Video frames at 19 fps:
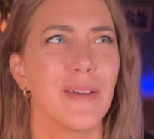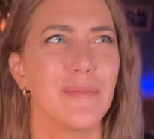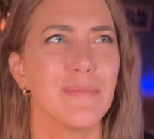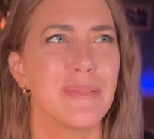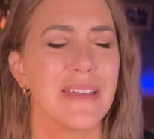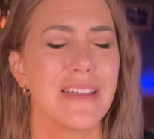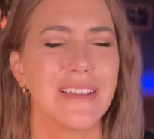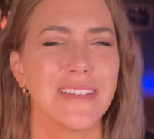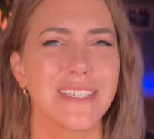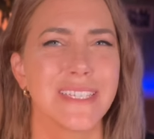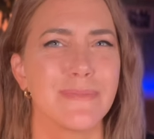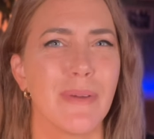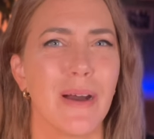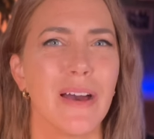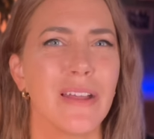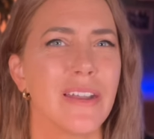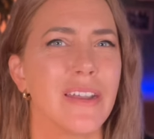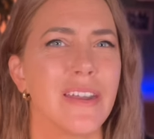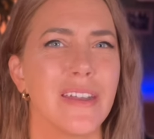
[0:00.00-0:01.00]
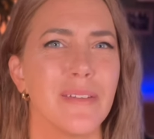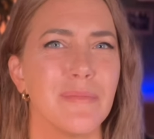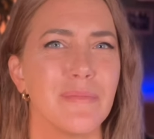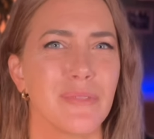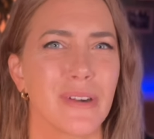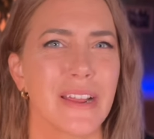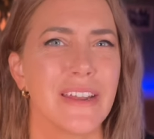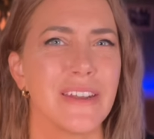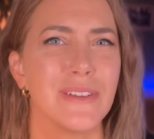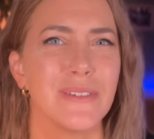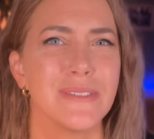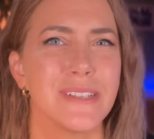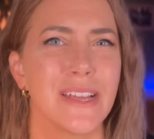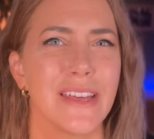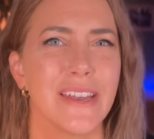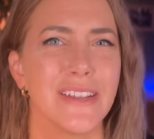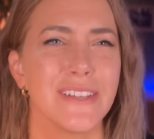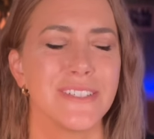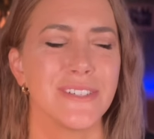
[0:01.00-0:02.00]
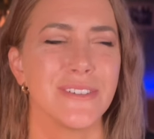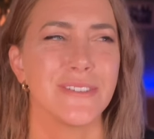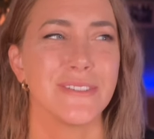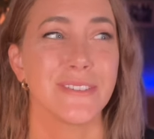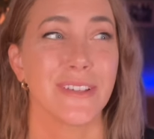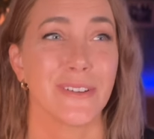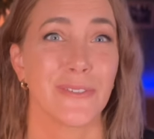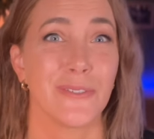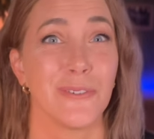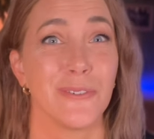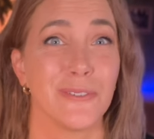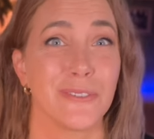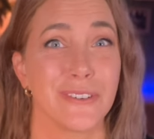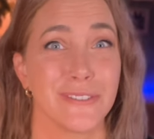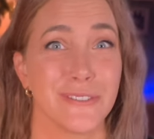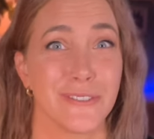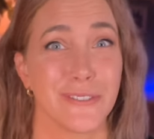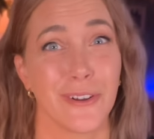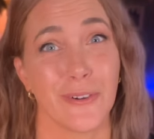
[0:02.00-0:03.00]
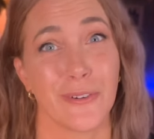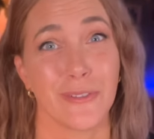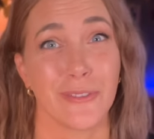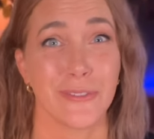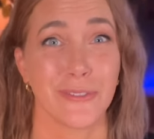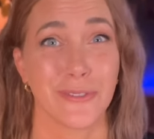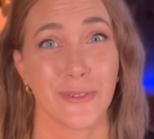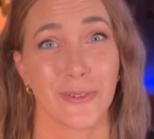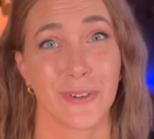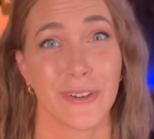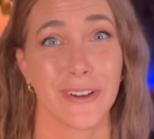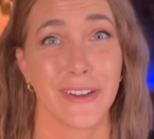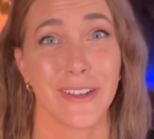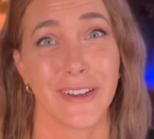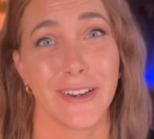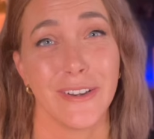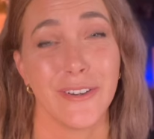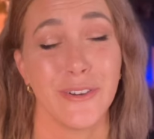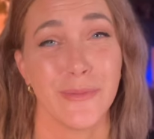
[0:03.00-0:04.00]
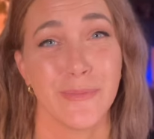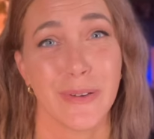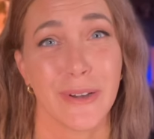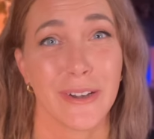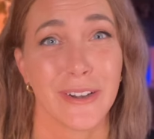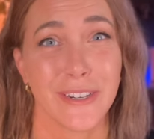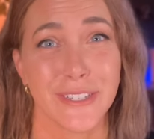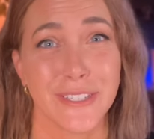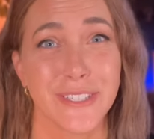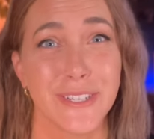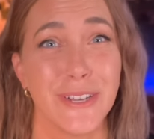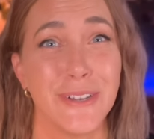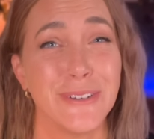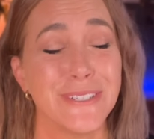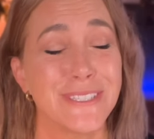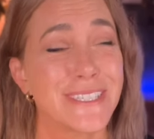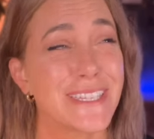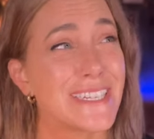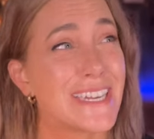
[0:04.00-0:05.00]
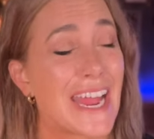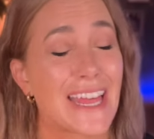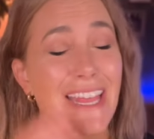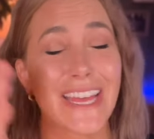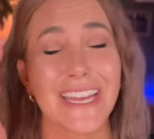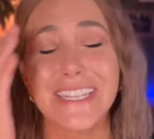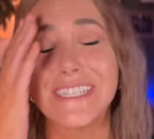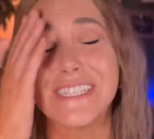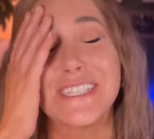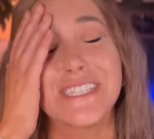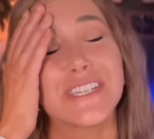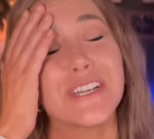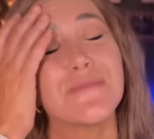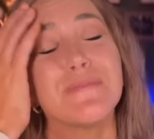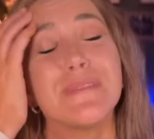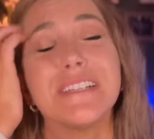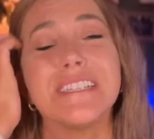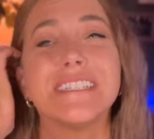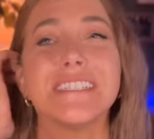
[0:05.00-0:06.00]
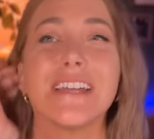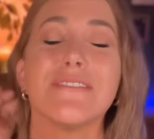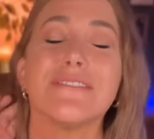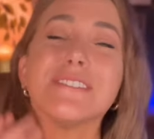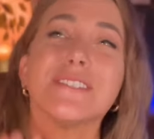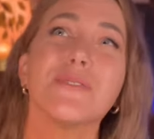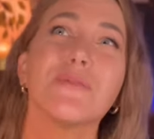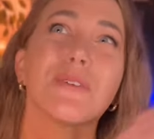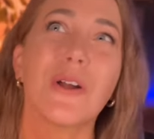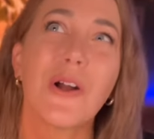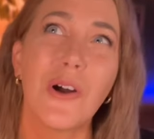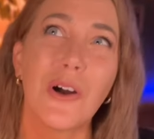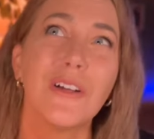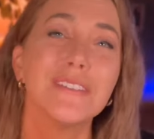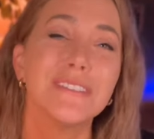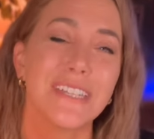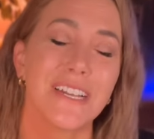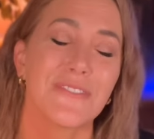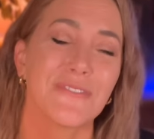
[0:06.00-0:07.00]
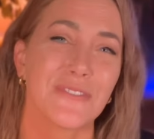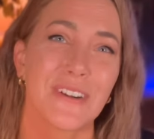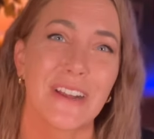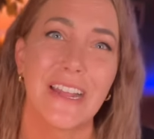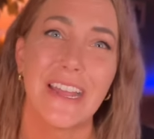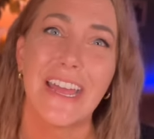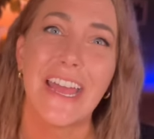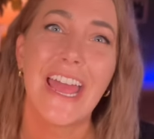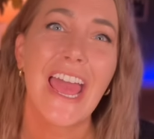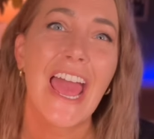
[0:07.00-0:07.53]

being spotted in brand new tennis shoes like oh did you go to the store and get a new pair of shoes today like stupid stuff so we're all different